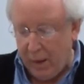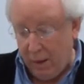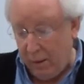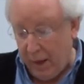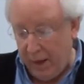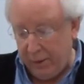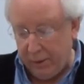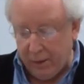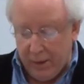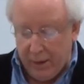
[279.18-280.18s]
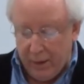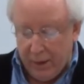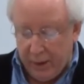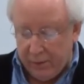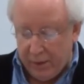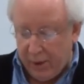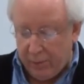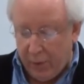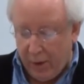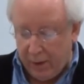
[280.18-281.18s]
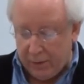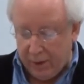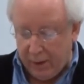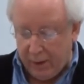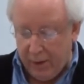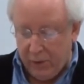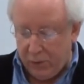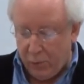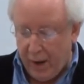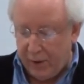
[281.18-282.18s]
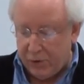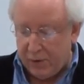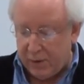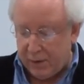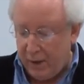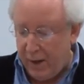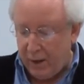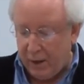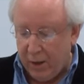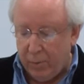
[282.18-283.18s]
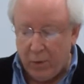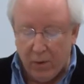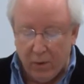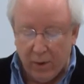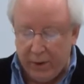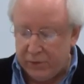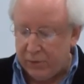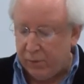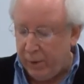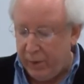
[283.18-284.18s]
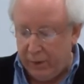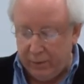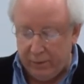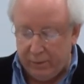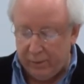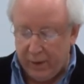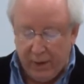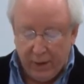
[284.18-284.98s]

Neither is it in pausing to watch the snake pour its ribbons